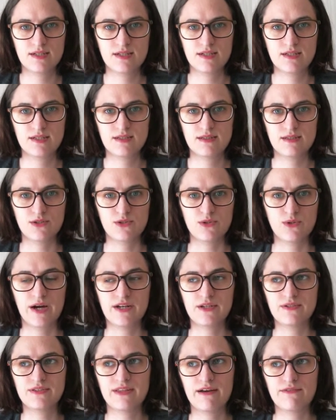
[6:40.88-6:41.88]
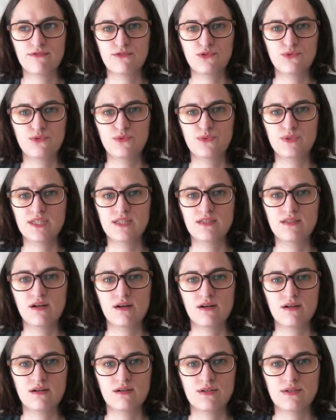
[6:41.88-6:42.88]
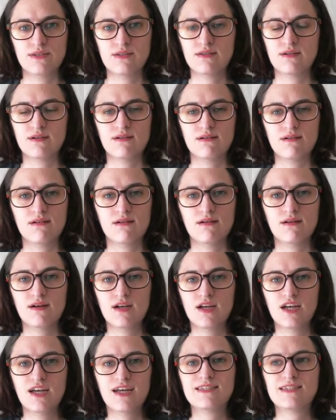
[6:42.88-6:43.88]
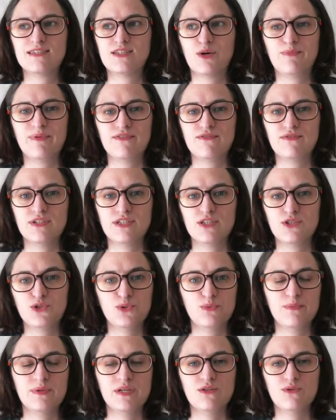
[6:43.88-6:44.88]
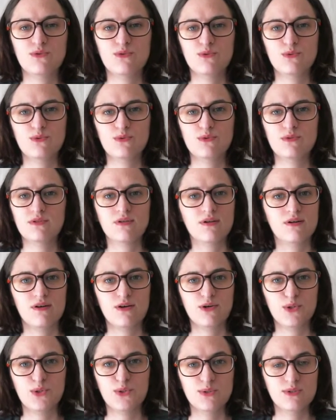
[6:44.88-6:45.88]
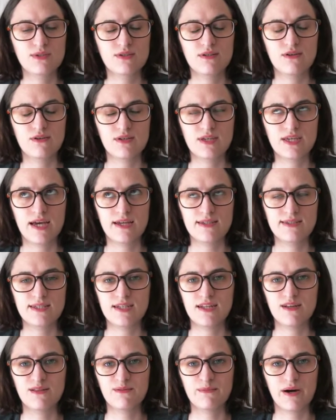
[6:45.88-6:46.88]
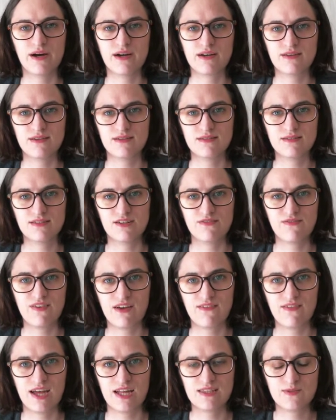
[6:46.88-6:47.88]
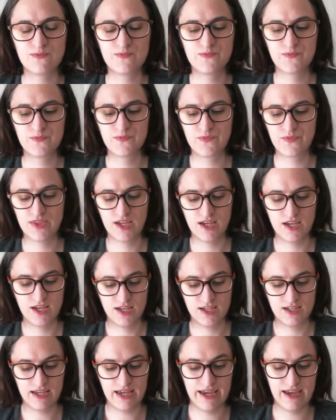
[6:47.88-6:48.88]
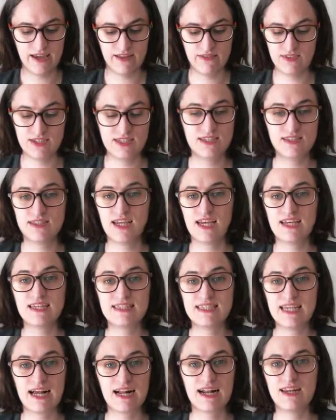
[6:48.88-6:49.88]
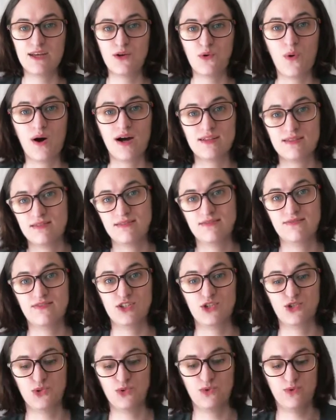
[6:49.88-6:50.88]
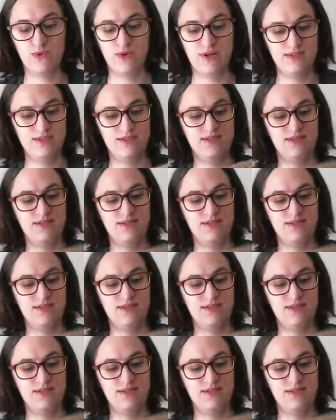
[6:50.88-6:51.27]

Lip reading: So I don't have to read notes or stop every 2 minutes or use a gazillion markers, stuff like that. And this is exactly what that shawl was.